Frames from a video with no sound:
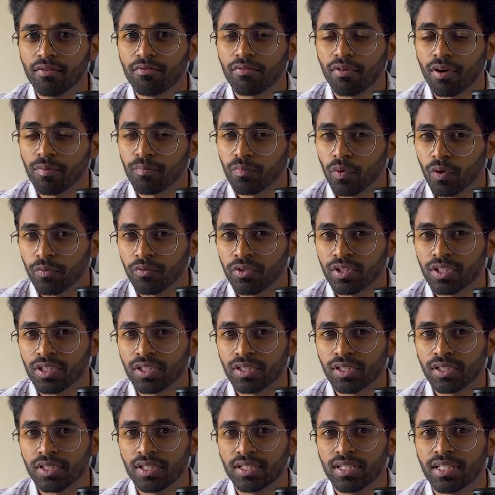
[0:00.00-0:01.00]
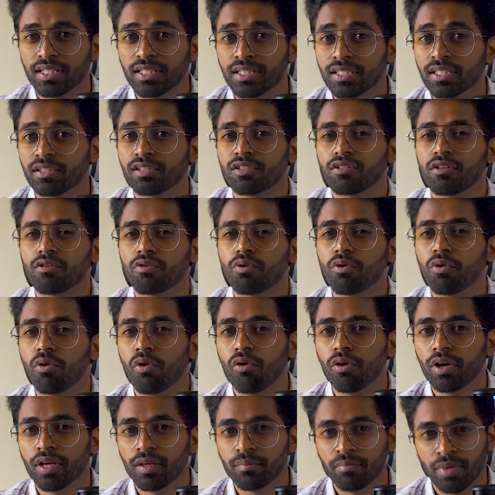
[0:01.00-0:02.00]
from professors is
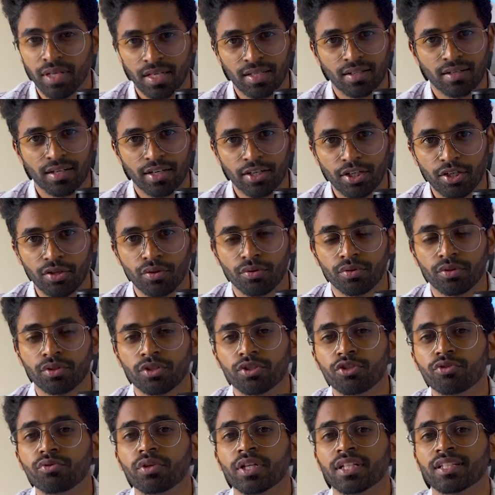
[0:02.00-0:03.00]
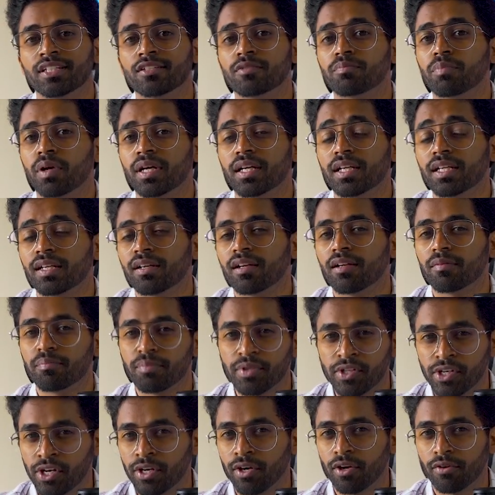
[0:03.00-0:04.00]
slowly being reduced during this particular
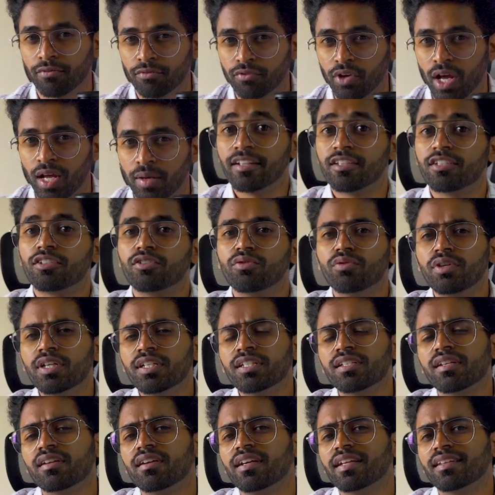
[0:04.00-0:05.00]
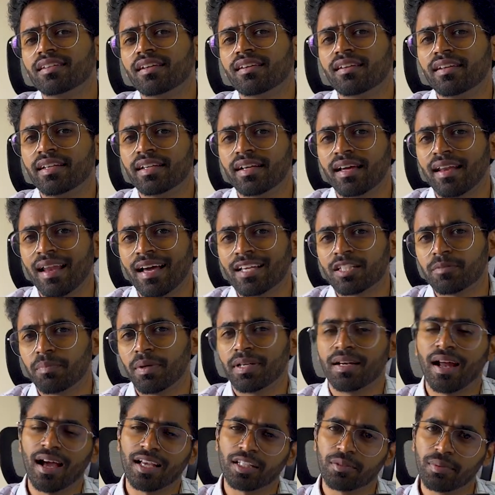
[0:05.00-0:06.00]
period of time. And students learning the clinical
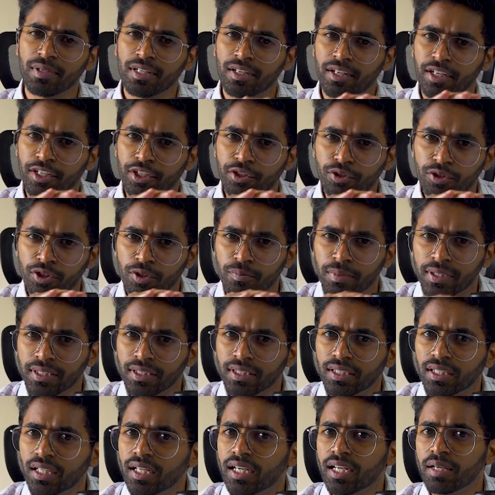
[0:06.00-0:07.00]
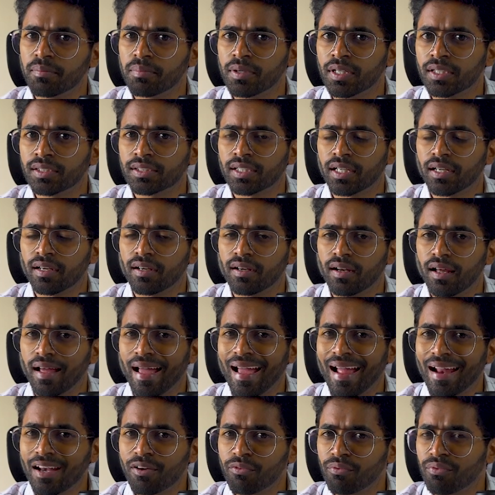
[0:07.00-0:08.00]
aspect has been reduced by 30%,
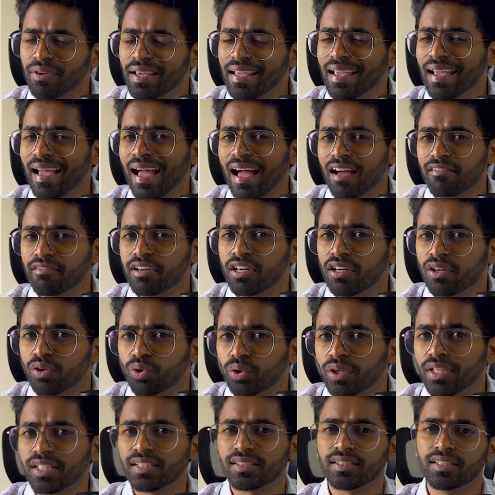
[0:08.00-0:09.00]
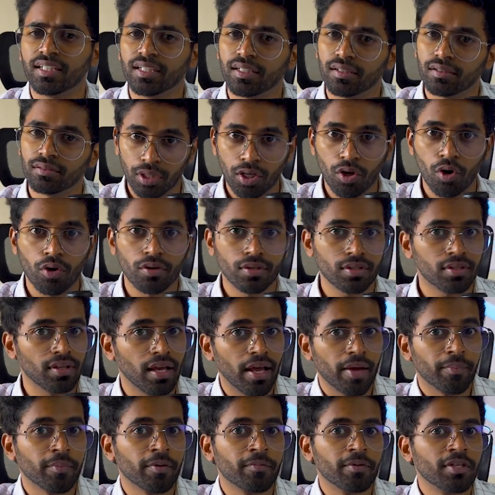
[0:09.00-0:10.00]
and we haven't noticed it
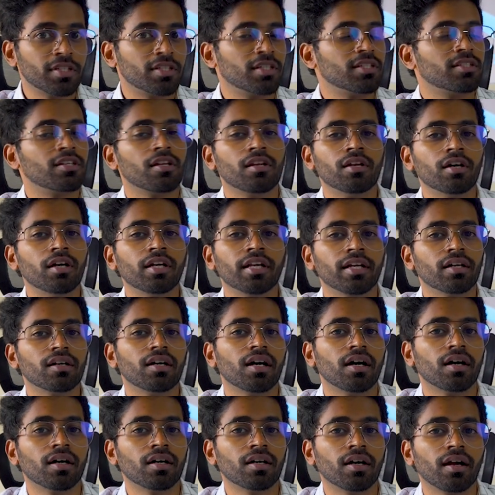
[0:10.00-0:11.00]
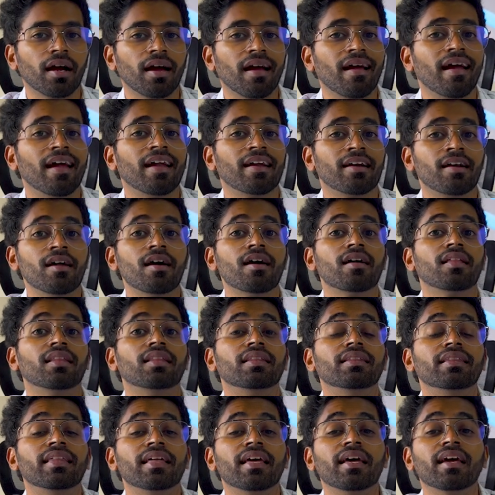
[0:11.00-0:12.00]
because MBBS is a learning arc and
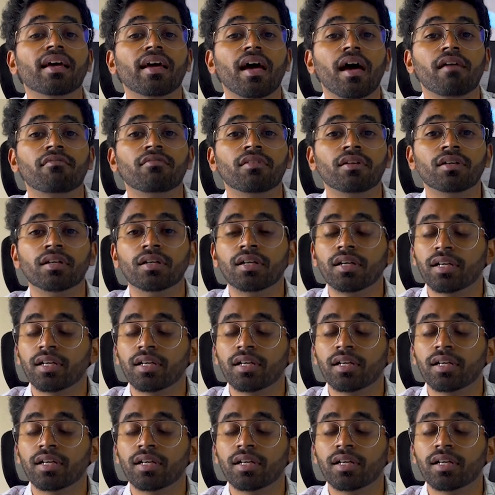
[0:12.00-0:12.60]
they have